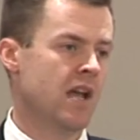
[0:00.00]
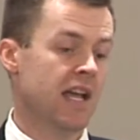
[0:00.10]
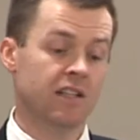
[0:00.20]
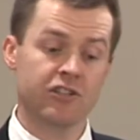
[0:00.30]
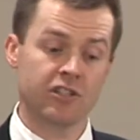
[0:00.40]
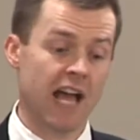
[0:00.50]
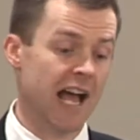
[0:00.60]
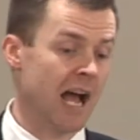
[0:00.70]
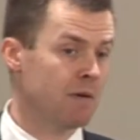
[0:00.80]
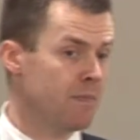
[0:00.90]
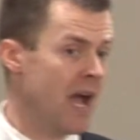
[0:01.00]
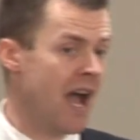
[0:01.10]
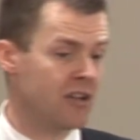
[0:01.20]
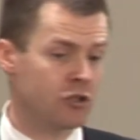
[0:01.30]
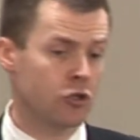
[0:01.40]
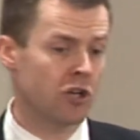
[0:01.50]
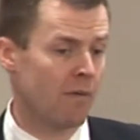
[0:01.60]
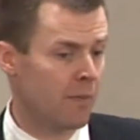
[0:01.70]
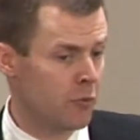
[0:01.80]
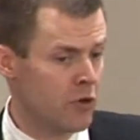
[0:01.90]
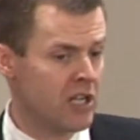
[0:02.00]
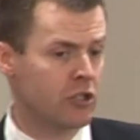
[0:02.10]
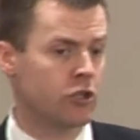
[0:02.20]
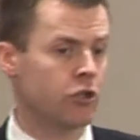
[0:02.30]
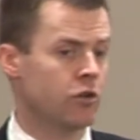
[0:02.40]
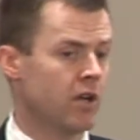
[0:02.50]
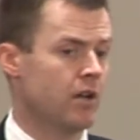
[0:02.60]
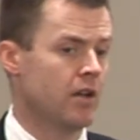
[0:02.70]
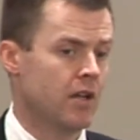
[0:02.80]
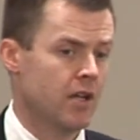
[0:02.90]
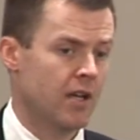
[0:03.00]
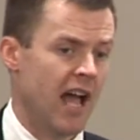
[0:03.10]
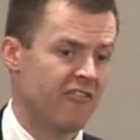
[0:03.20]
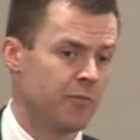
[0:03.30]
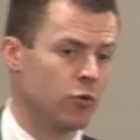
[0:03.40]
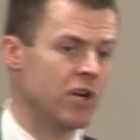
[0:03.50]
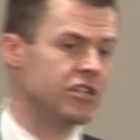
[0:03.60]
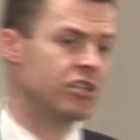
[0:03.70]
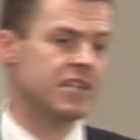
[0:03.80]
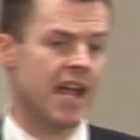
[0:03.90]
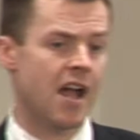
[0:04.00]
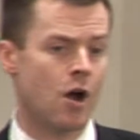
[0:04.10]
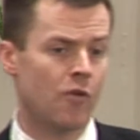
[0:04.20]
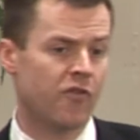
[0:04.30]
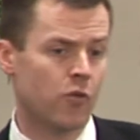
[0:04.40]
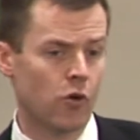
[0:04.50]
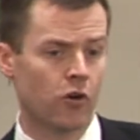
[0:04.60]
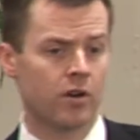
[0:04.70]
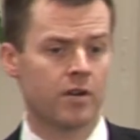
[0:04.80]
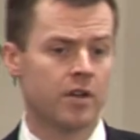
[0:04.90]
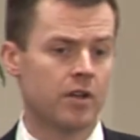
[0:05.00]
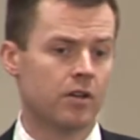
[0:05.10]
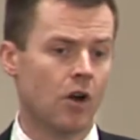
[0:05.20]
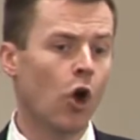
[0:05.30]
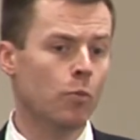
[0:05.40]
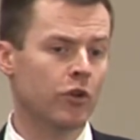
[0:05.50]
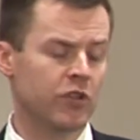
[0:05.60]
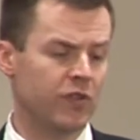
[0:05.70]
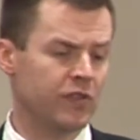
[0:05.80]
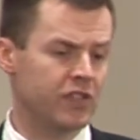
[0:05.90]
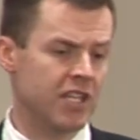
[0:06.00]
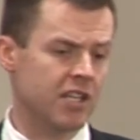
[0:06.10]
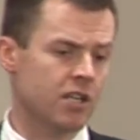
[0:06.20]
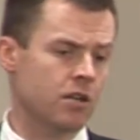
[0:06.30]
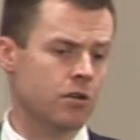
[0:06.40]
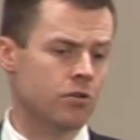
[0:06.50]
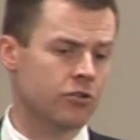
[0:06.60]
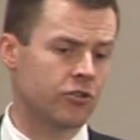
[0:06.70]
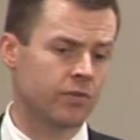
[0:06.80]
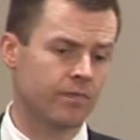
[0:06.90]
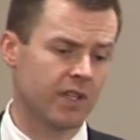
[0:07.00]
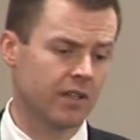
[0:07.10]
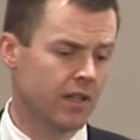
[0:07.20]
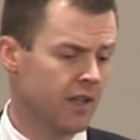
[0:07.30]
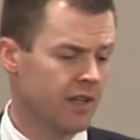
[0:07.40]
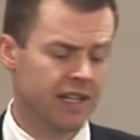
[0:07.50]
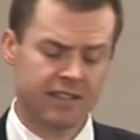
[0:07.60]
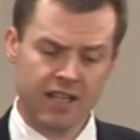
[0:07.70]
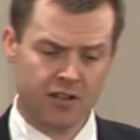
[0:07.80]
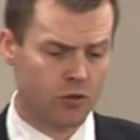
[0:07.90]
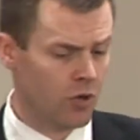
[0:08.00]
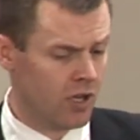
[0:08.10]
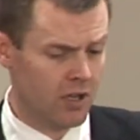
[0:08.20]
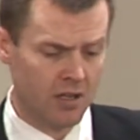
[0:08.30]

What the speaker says: And listen, I'm a pastor, I'm a preacher, I've preached now for almost 15 years, etc.